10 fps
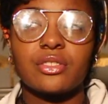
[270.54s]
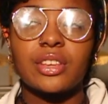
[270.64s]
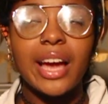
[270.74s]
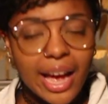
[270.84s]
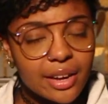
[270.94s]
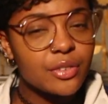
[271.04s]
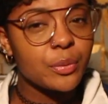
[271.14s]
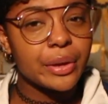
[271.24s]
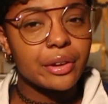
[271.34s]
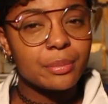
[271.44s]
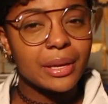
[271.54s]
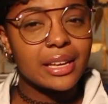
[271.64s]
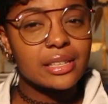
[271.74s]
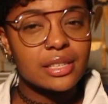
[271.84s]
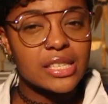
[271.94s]
kind of weird
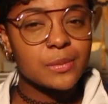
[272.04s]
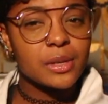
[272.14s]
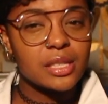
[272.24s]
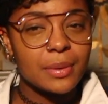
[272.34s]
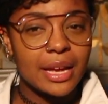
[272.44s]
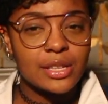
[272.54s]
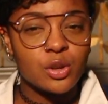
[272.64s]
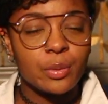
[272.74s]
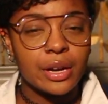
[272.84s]
because this is supposed to be a high school